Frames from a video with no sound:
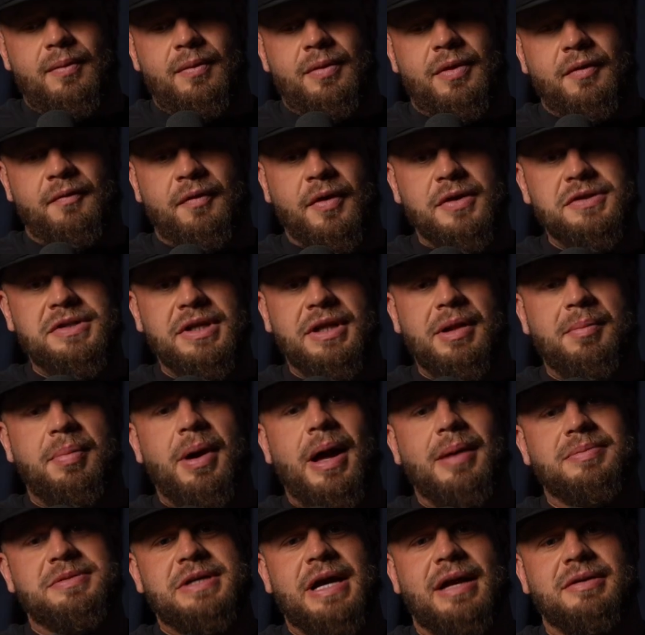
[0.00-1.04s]
The first thing that
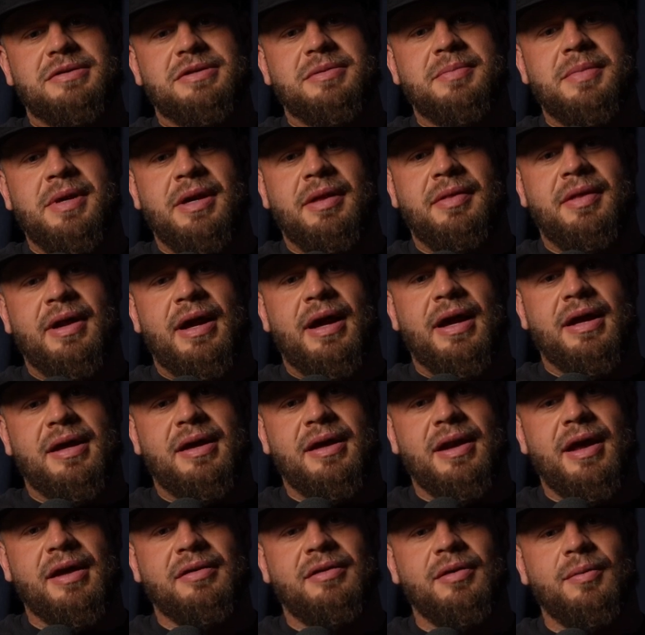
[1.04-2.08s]
pops out to me that I
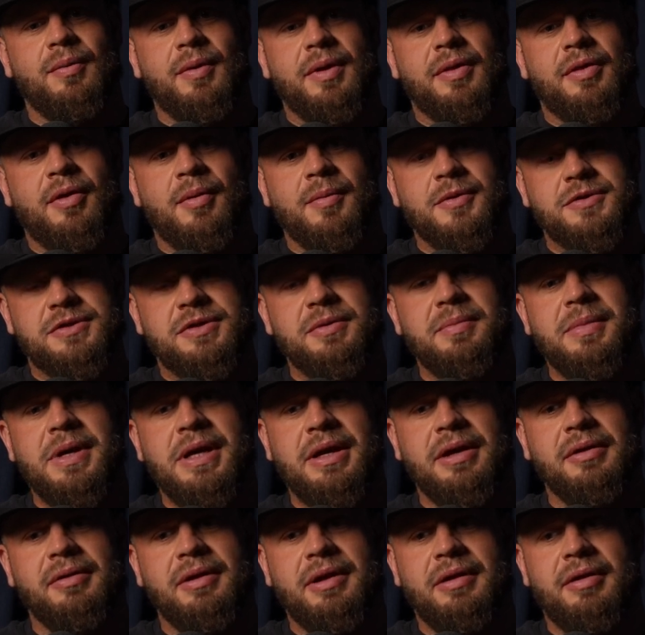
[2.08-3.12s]
connected with almost
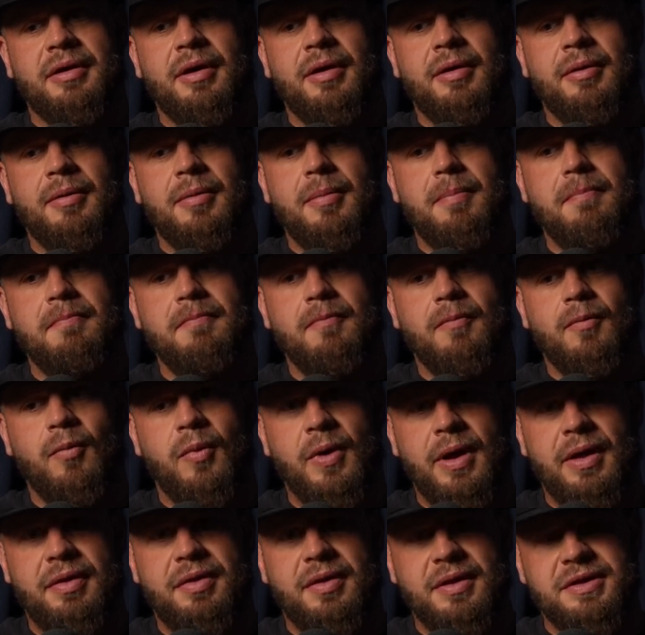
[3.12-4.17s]
immediately
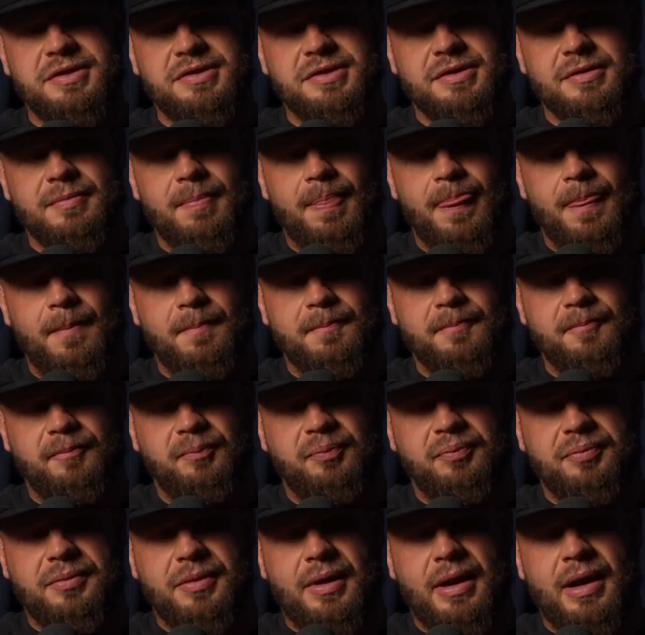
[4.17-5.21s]
is,
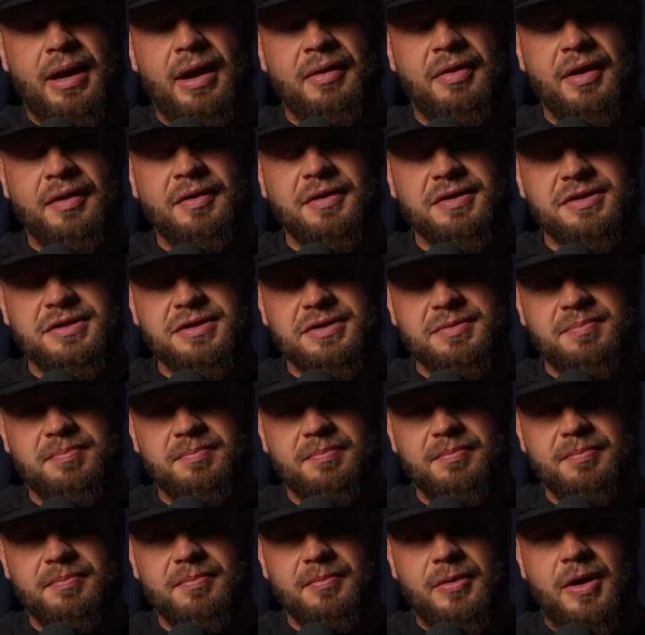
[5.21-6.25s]
and I think this is
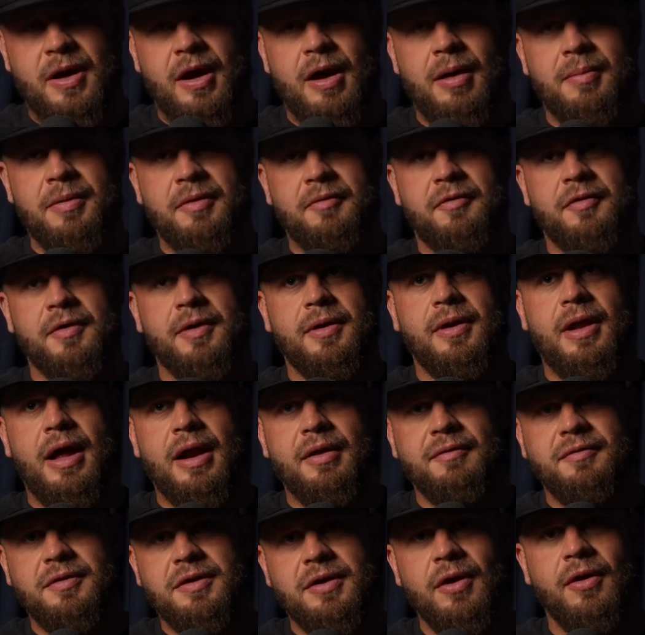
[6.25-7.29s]
common for a lot
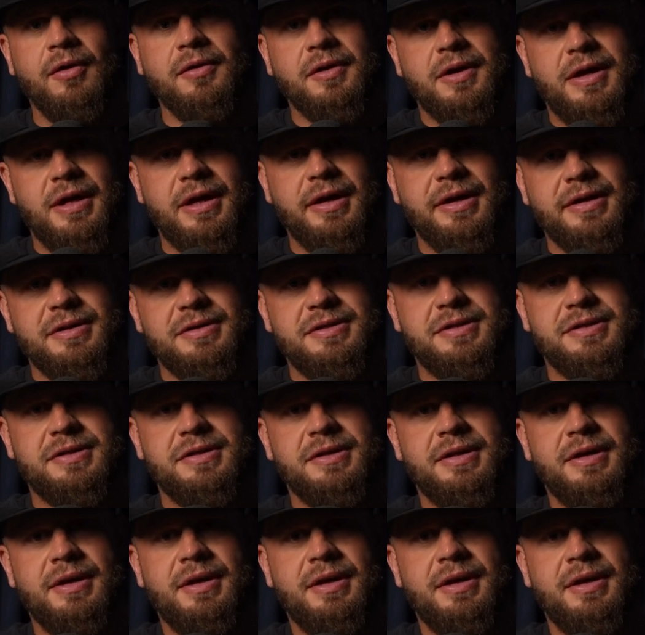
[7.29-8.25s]
of young kids,